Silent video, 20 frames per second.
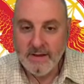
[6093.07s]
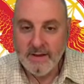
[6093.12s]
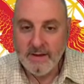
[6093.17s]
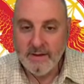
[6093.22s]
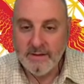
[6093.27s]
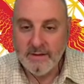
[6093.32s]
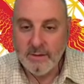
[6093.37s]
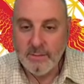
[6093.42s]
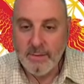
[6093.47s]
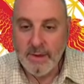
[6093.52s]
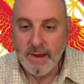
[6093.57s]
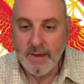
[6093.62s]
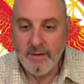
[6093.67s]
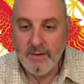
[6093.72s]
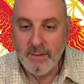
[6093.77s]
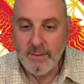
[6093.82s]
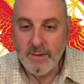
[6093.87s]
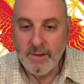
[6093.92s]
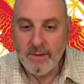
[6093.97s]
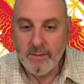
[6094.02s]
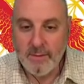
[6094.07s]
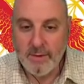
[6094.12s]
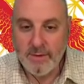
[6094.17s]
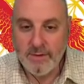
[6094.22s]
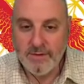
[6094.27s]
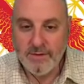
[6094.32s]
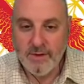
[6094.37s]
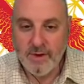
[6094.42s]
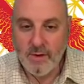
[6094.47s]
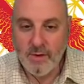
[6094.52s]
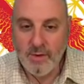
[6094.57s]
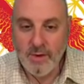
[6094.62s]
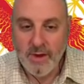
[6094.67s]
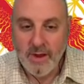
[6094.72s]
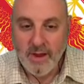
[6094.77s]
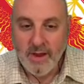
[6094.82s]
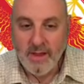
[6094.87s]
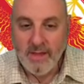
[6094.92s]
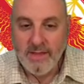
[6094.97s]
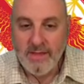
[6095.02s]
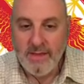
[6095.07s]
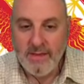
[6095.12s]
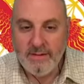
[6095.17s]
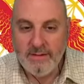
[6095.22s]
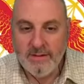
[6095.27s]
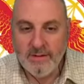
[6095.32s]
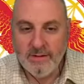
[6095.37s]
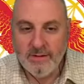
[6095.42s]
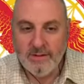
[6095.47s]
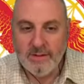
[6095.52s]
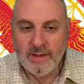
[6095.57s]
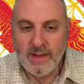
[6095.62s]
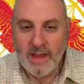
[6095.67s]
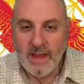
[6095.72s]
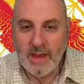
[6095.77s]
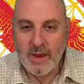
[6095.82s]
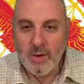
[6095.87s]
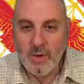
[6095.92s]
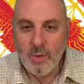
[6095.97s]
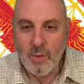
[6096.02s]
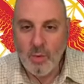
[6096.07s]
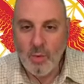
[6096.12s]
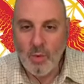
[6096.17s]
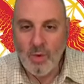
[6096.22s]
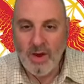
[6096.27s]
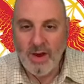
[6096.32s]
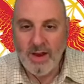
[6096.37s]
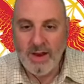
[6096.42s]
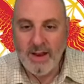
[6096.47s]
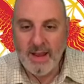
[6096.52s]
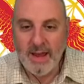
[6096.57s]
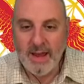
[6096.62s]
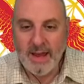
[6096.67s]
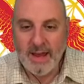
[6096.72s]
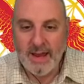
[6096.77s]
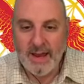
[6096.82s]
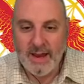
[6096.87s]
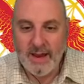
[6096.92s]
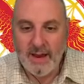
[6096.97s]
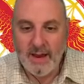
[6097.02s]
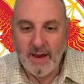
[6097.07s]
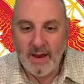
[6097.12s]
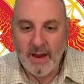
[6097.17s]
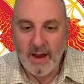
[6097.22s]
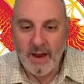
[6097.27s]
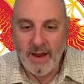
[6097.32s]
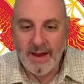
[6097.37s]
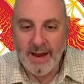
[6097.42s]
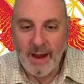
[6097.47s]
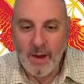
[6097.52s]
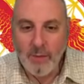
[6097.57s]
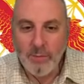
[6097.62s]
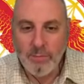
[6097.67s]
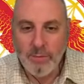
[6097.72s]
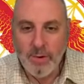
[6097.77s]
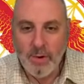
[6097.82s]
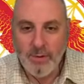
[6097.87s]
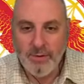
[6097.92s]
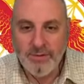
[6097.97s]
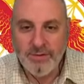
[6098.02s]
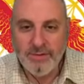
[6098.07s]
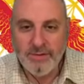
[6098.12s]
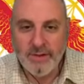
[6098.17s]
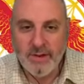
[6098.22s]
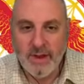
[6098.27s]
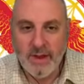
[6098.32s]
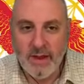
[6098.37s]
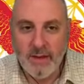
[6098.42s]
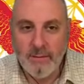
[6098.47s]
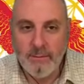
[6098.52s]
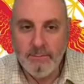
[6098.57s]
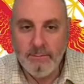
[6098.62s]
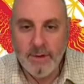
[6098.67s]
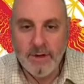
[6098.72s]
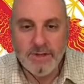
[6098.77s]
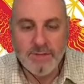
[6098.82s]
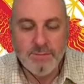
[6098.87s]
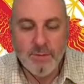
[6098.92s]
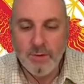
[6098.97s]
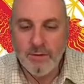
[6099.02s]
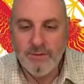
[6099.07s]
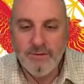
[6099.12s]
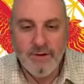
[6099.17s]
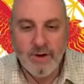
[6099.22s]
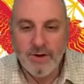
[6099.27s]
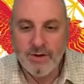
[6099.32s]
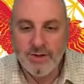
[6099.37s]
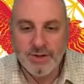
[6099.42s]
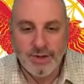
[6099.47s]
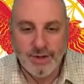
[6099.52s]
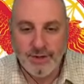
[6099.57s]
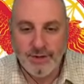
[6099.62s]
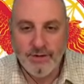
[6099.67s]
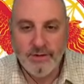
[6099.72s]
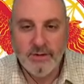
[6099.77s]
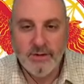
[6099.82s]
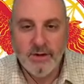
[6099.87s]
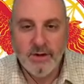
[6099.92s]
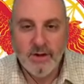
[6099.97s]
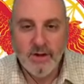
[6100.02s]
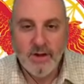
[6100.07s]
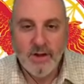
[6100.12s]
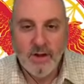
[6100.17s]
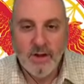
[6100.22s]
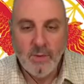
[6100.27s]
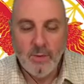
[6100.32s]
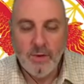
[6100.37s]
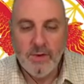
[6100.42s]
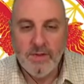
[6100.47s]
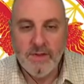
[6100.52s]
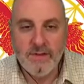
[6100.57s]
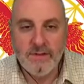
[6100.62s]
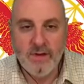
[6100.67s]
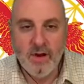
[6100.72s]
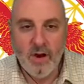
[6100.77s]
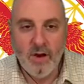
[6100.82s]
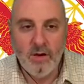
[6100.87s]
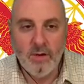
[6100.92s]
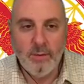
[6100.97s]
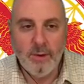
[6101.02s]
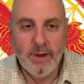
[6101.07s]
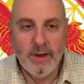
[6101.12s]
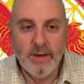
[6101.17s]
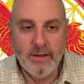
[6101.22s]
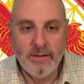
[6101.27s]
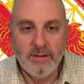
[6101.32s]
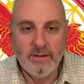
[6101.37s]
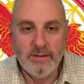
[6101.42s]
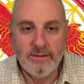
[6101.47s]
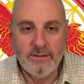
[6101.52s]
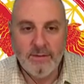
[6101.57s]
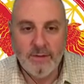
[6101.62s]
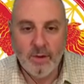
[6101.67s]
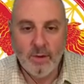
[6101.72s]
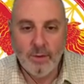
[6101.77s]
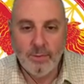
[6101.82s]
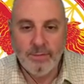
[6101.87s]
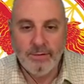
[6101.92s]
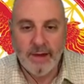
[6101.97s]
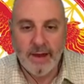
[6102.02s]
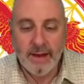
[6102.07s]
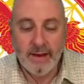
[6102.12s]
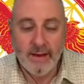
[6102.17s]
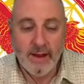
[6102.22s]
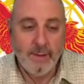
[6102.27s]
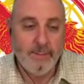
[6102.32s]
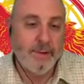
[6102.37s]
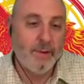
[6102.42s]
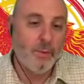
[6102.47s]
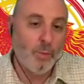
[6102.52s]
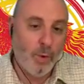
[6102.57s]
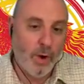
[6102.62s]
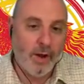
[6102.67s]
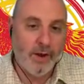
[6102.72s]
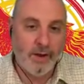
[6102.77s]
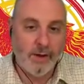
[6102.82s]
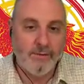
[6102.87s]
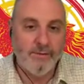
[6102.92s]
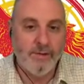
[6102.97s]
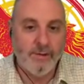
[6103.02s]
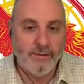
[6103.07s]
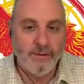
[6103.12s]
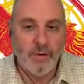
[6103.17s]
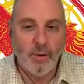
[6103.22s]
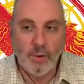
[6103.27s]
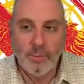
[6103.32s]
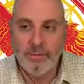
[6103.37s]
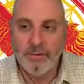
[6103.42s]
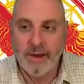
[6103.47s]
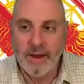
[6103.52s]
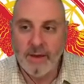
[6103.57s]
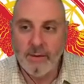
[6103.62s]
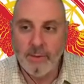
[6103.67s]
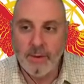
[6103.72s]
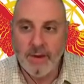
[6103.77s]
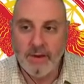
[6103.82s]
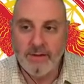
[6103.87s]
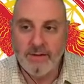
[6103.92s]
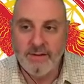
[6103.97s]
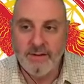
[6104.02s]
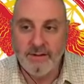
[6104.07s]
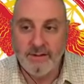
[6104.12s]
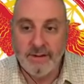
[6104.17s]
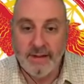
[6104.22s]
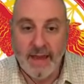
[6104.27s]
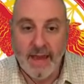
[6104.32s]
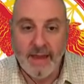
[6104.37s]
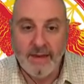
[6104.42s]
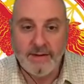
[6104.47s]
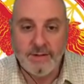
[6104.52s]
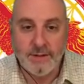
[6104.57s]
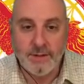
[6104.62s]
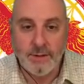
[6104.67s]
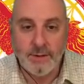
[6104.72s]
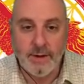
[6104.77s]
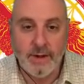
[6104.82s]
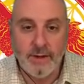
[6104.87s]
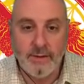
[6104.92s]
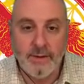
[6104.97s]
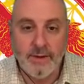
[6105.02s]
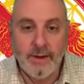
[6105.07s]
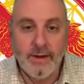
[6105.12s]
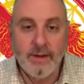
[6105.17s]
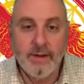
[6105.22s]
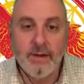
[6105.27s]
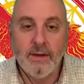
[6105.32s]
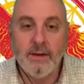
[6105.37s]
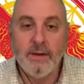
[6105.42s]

Let's go back around by the road. So this looks like what, like a an outpost, eh, much more functional with its hallways and floor plan. I mean, what of the floor plan we could still get to anyway.